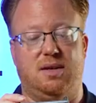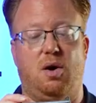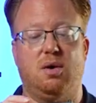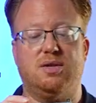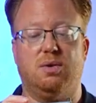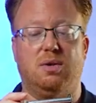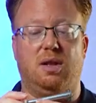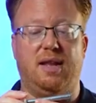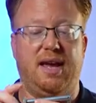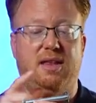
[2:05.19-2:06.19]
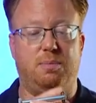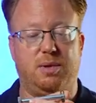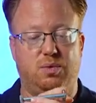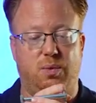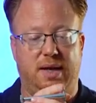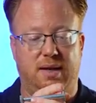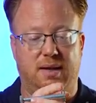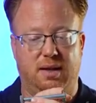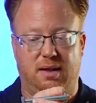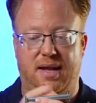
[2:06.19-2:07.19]
and also the length
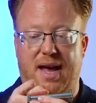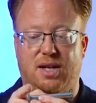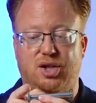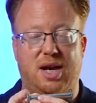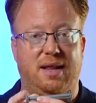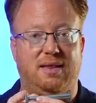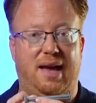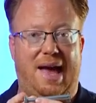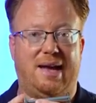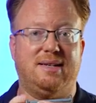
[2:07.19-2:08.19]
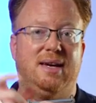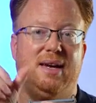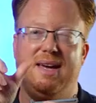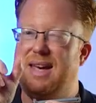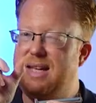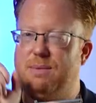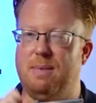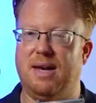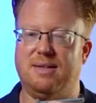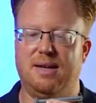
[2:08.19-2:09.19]
between the latch and the head is
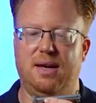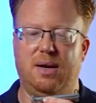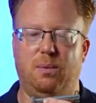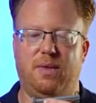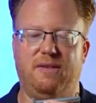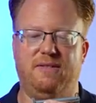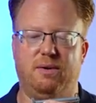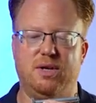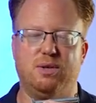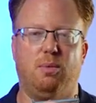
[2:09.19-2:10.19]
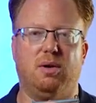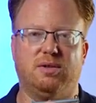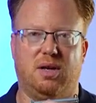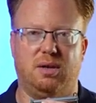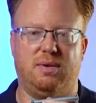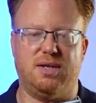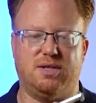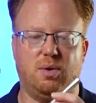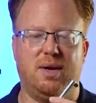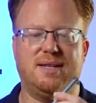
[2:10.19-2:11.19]
made with a very small tolerance.
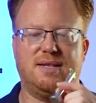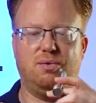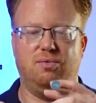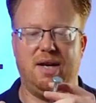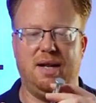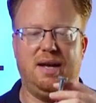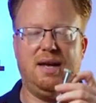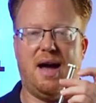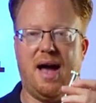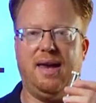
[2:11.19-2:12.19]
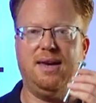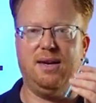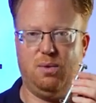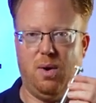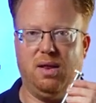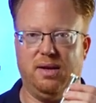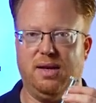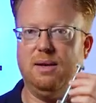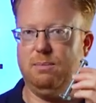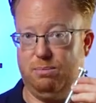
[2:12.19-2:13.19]
So it's a really high
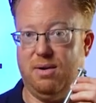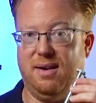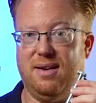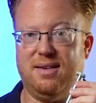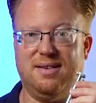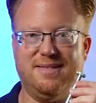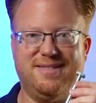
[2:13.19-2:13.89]
quality product.